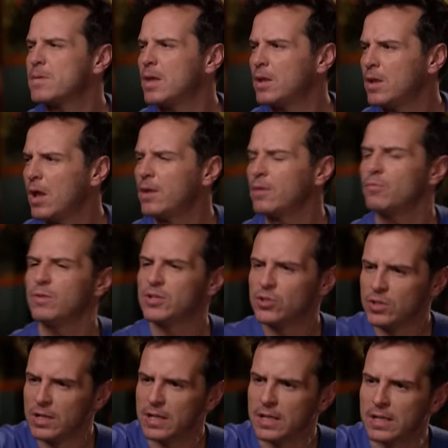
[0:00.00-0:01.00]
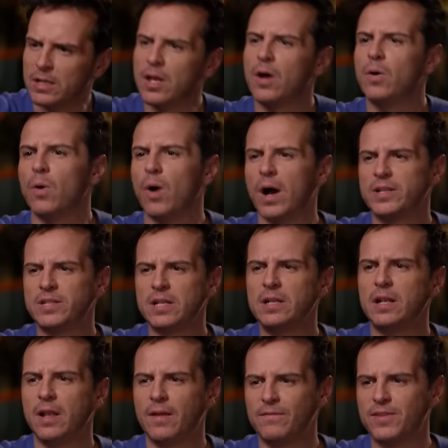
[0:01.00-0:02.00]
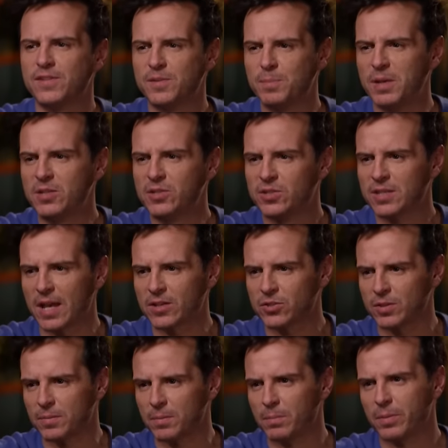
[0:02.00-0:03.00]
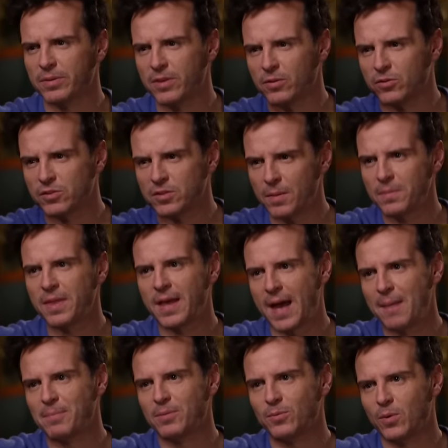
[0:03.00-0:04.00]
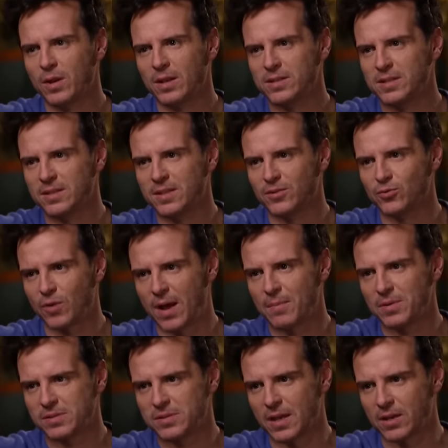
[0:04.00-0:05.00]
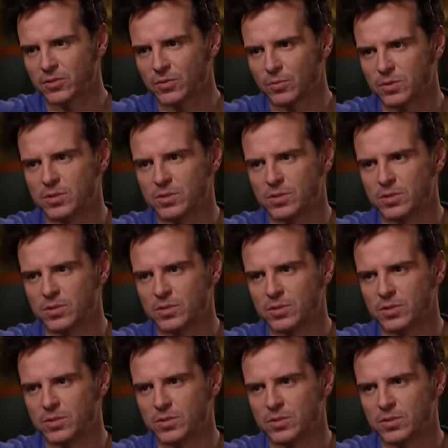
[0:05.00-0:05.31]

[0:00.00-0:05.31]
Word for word: Not originally, no. I didn't love the speech section, but something happened when I did the drama section,